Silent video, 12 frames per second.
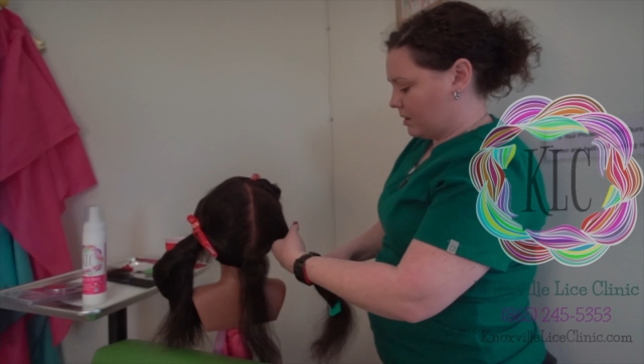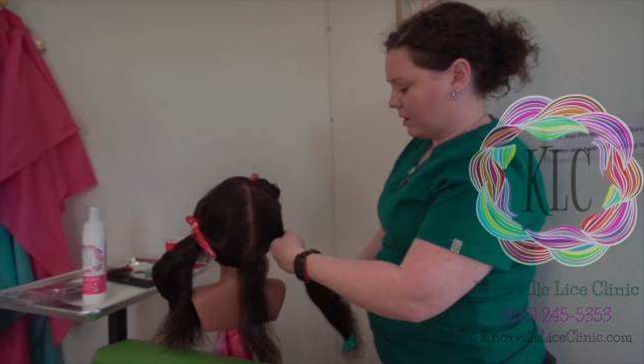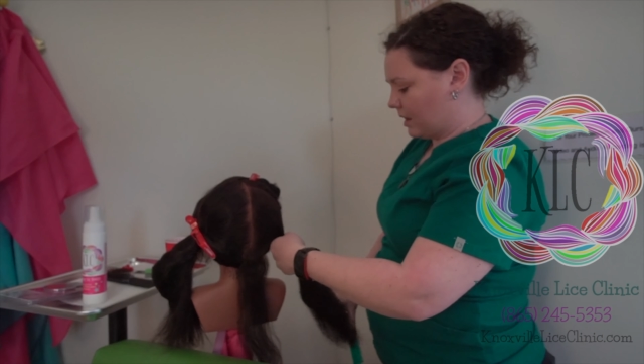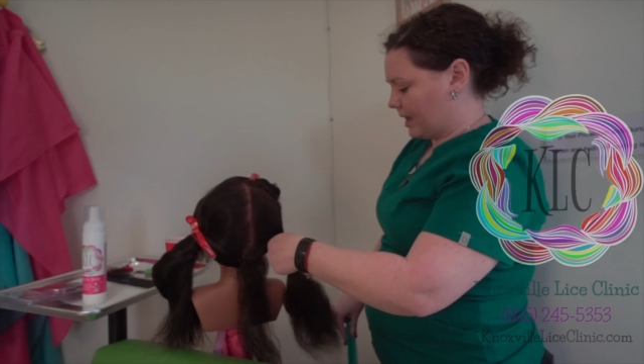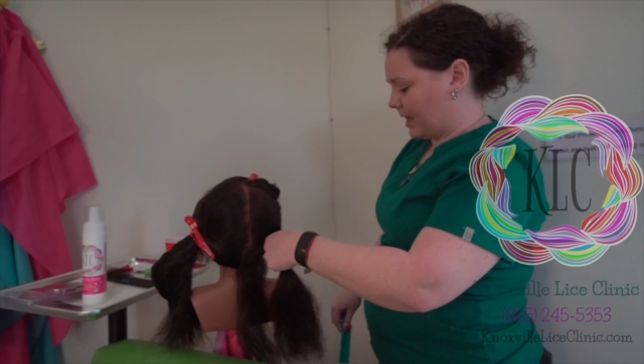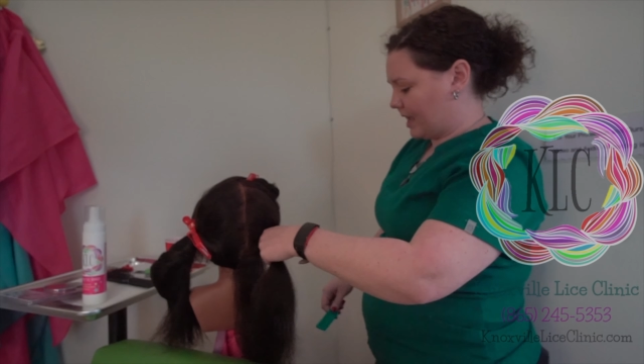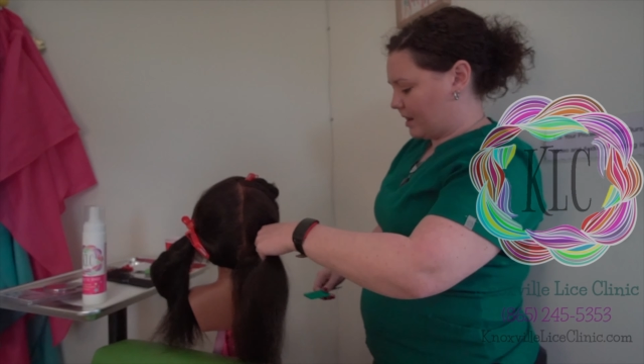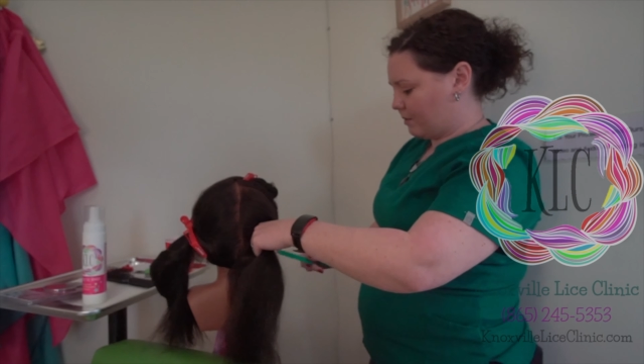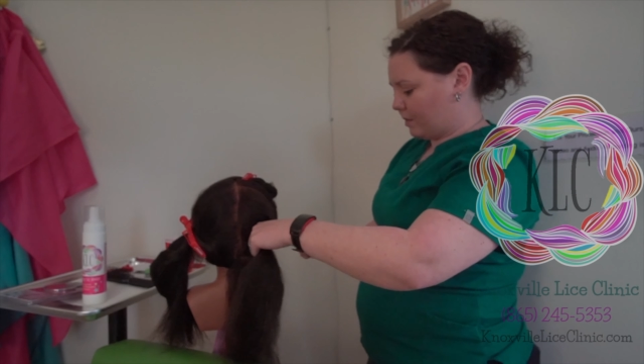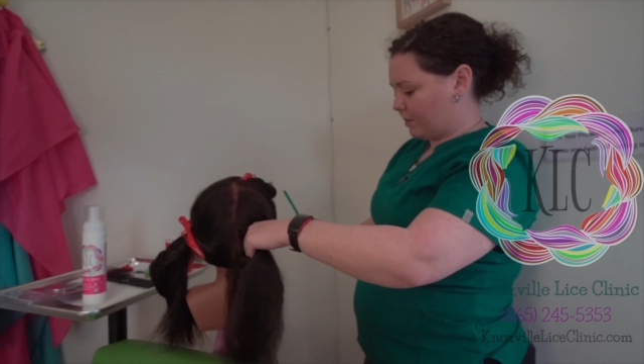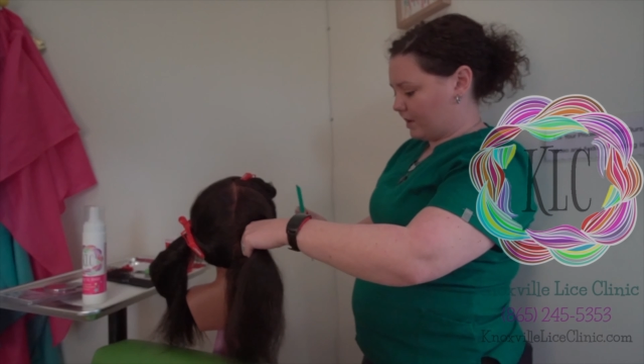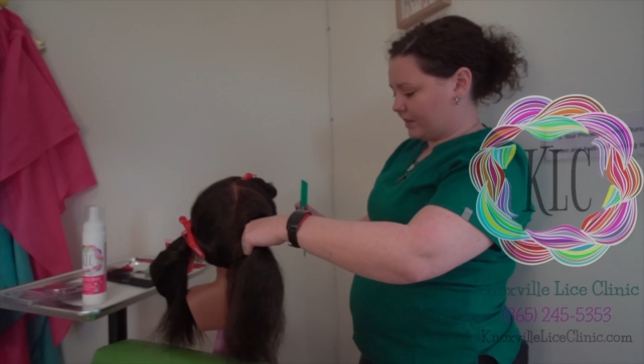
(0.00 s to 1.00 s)
again,
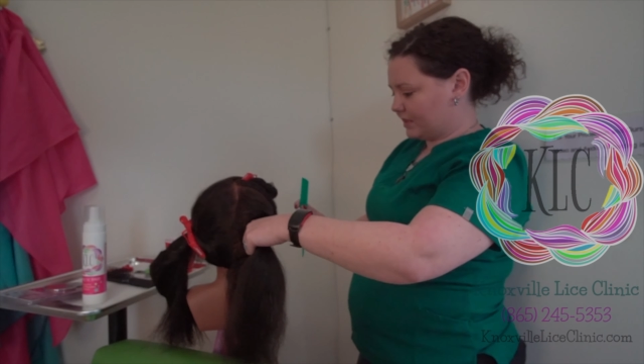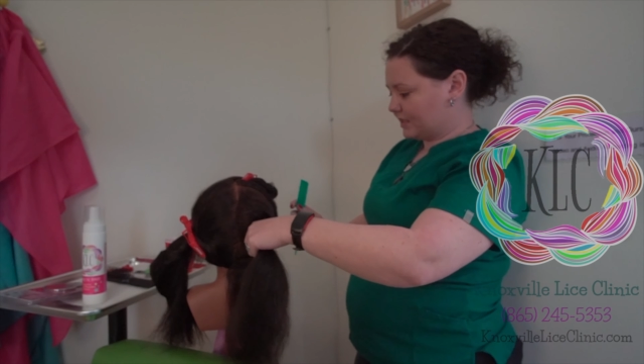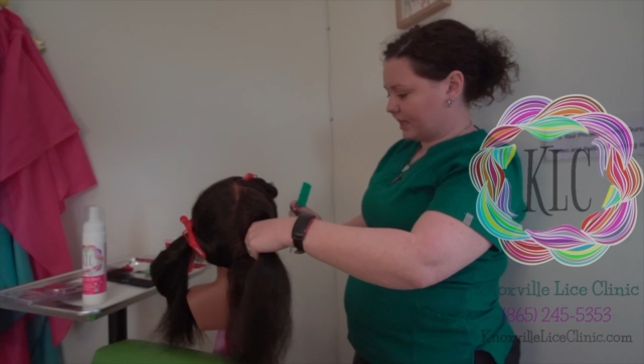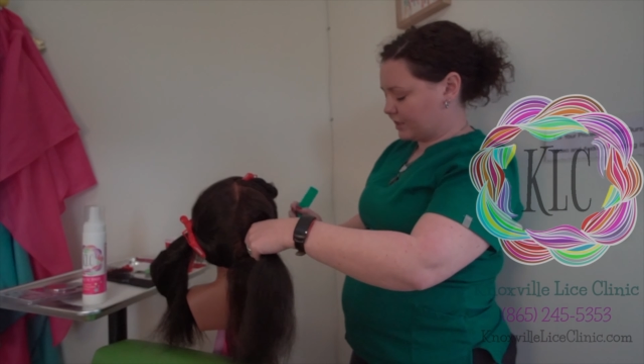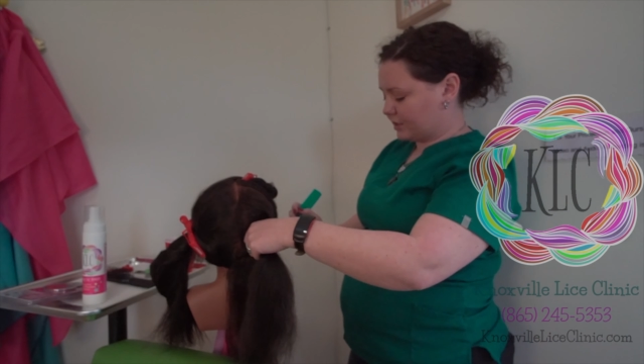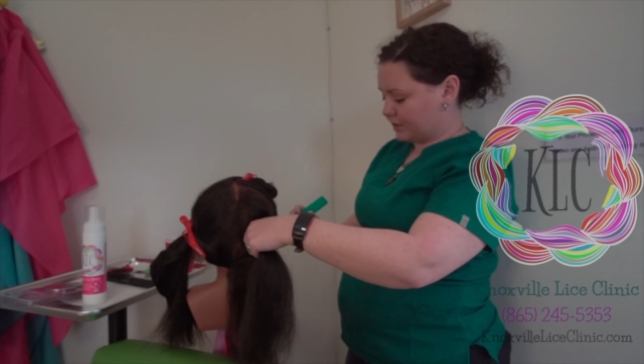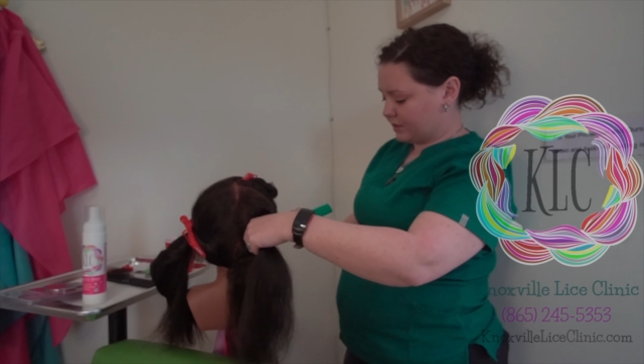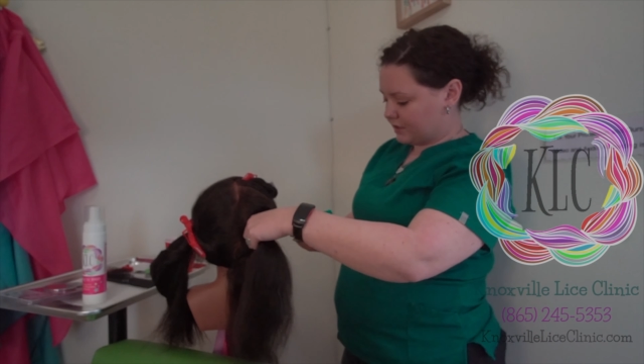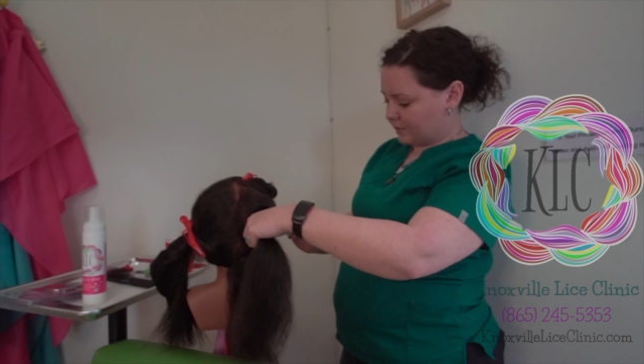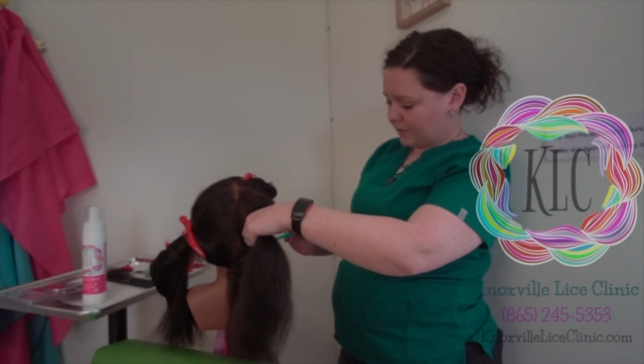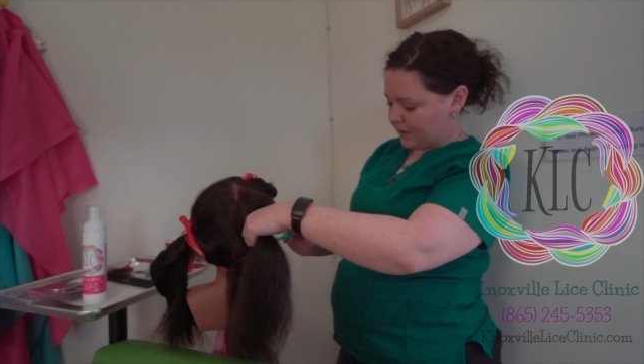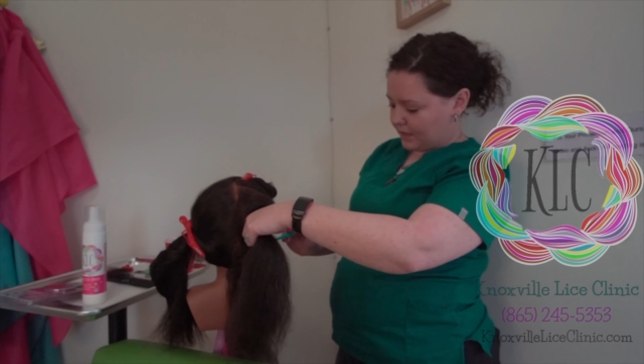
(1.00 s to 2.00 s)
we want the sections
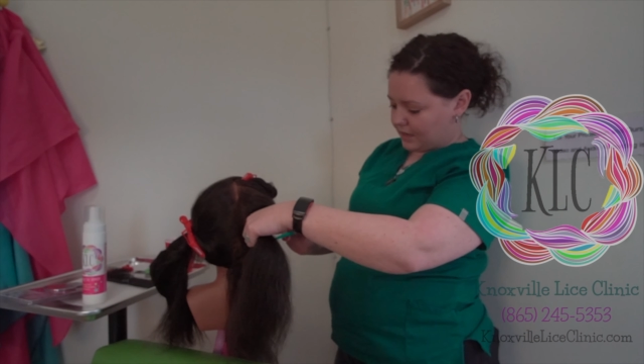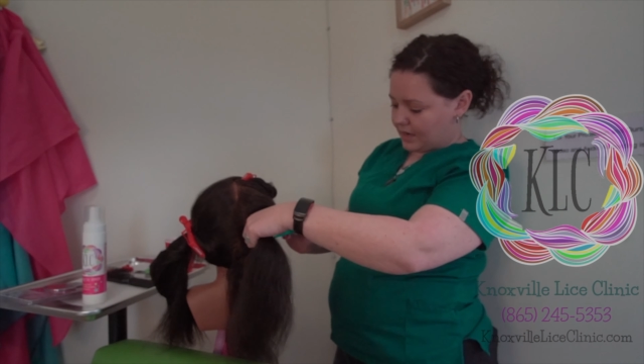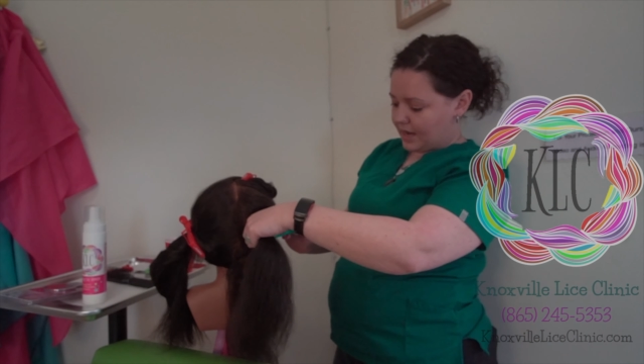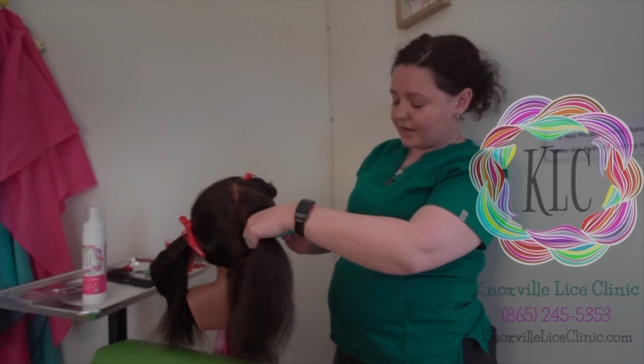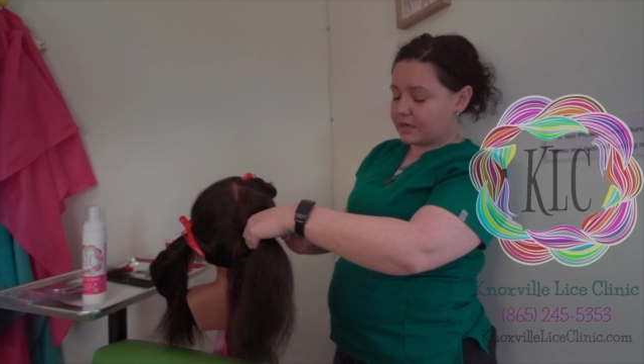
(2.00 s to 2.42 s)
to be not